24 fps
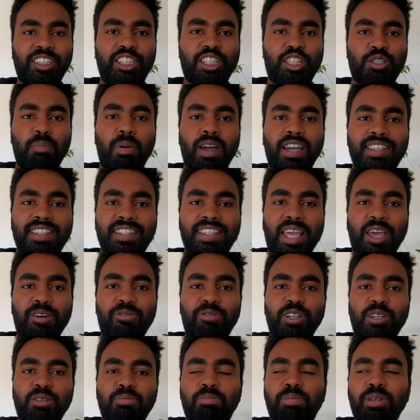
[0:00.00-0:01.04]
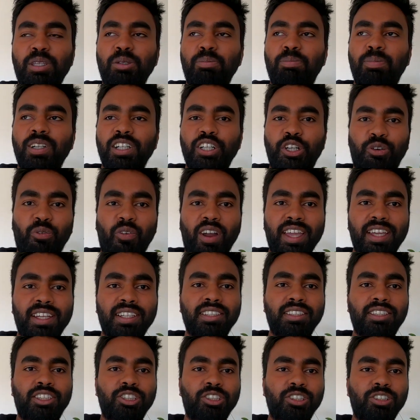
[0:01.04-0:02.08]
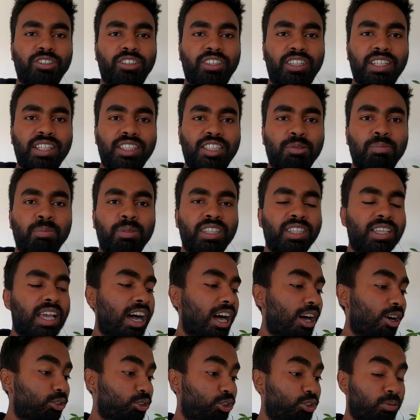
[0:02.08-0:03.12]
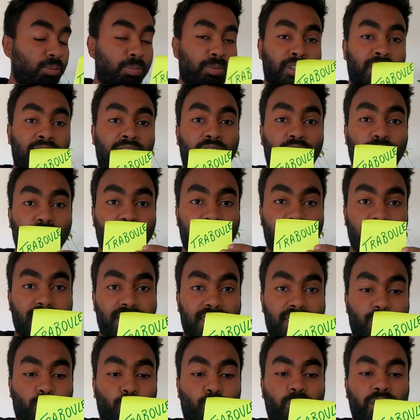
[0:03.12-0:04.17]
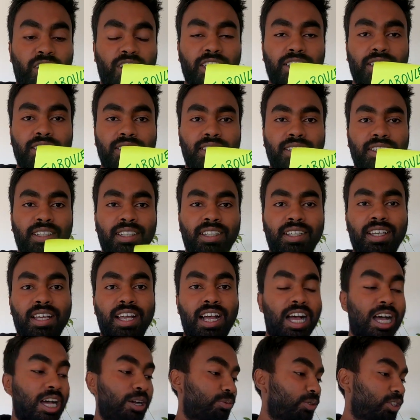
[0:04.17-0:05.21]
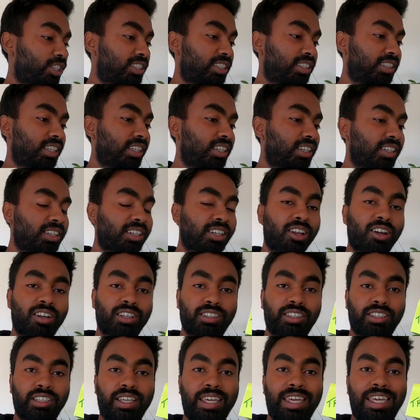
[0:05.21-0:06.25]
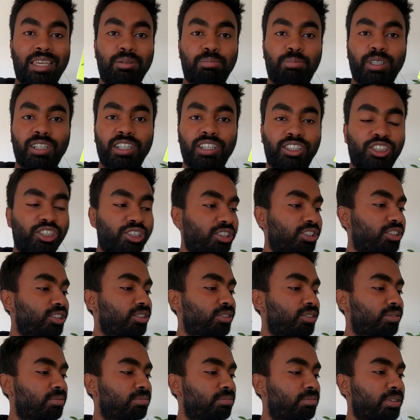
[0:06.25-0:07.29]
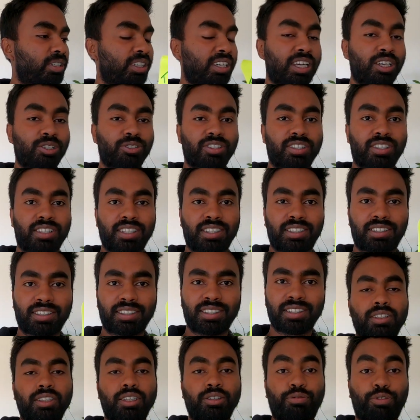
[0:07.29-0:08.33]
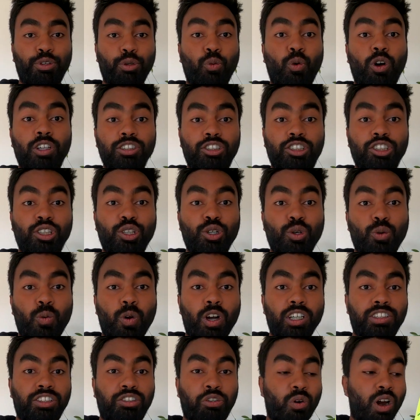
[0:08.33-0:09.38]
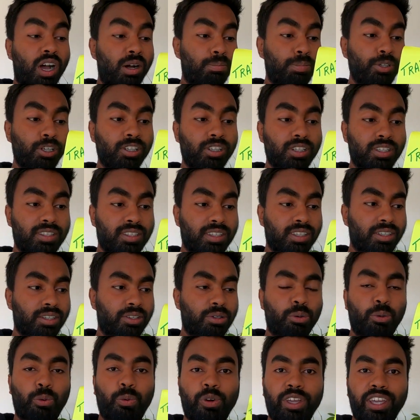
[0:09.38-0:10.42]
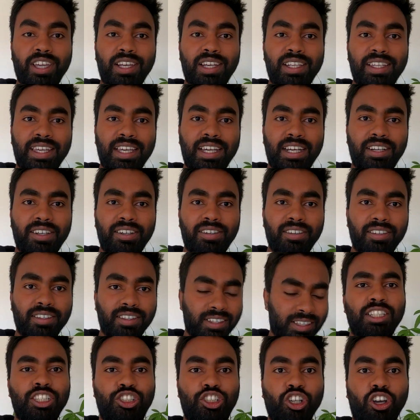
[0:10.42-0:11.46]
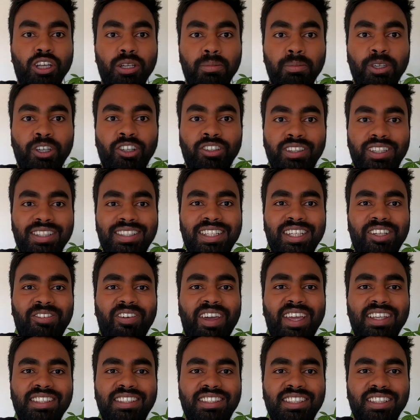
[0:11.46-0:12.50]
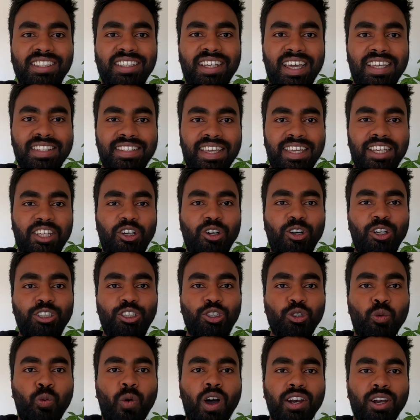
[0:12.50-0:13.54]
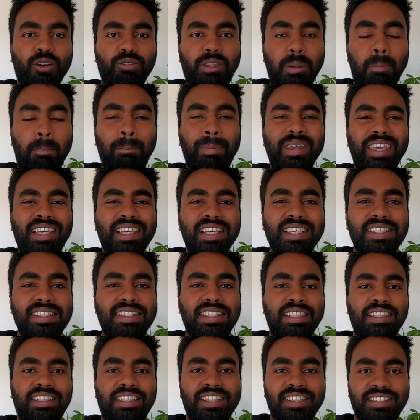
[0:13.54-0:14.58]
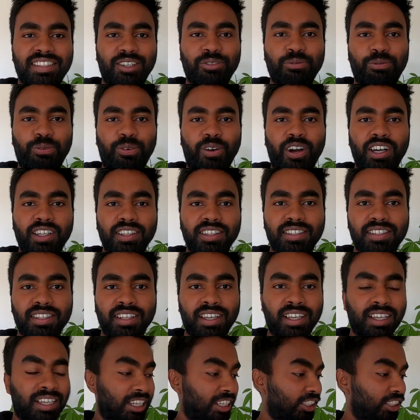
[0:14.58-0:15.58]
Despite several people trying to teach me how to pronounce this word, I was still not able to pronounce it. If you want to know what troubles really are, join me on this adventure as I go to one of the biggest cities in France